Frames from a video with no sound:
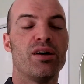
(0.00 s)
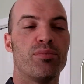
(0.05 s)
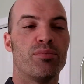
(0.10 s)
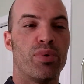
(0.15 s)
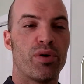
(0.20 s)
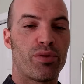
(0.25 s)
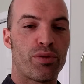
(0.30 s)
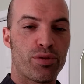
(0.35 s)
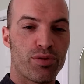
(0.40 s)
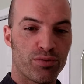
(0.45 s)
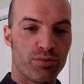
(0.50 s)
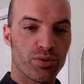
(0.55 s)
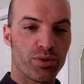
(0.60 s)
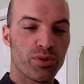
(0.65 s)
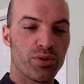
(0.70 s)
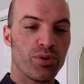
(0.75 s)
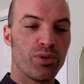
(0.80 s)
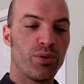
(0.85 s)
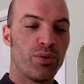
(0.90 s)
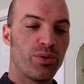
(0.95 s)
but
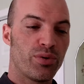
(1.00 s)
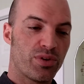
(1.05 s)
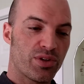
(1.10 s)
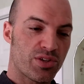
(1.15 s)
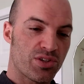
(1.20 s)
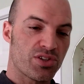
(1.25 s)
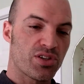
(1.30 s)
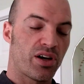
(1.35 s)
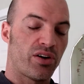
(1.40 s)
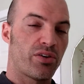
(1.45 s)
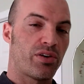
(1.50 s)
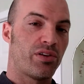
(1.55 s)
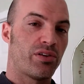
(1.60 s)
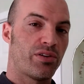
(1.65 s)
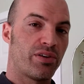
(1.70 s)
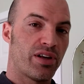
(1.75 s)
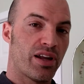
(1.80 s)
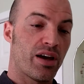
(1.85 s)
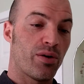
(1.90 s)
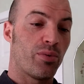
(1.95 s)
through the
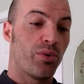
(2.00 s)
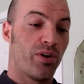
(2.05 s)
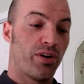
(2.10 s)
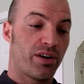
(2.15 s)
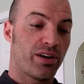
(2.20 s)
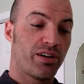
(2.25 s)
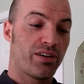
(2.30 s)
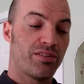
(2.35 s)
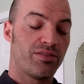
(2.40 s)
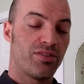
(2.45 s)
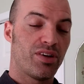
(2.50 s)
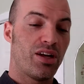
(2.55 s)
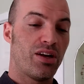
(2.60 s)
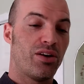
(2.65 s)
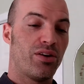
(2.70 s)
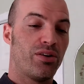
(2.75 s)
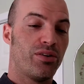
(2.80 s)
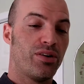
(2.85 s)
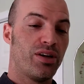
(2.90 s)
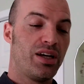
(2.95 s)
cellular network,
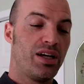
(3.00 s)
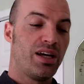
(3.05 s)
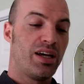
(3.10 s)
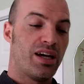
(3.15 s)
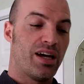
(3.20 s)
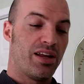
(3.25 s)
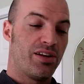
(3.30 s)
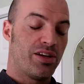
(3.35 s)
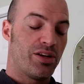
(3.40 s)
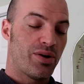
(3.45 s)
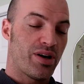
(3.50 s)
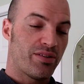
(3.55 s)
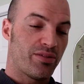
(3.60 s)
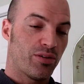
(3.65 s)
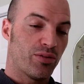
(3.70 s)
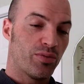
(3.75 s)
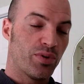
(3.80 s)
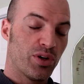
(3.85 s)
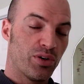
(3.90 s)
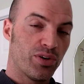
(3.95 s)
and you have
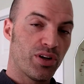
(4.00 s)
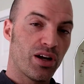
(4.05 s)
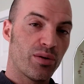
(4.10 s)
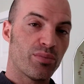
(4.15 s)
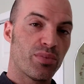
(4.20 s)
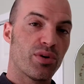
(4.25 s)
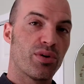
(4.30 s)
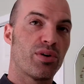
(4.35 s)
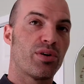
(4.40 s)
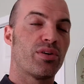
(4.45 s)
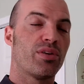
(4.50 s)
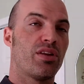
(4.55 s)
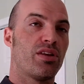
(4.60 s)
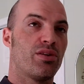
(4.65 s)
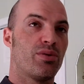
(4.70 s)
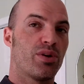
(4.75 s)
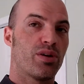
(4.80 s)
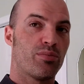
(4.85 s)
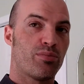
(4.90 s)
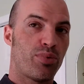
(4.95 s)
a real number that
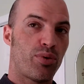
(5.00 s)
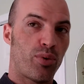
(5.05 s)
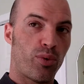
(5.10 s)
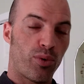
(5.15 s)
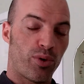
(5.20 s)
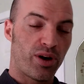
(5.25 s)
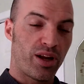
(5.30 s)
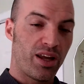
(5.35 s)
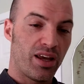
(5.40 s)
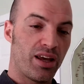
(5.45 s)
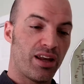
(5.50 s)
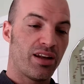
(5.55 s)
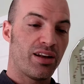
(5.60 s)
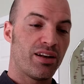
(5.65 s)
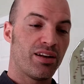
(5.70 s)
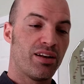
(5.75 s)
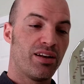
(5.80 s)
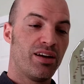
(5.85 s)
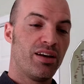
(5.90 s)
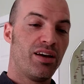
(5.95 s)
you can port
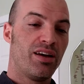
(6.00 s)
in.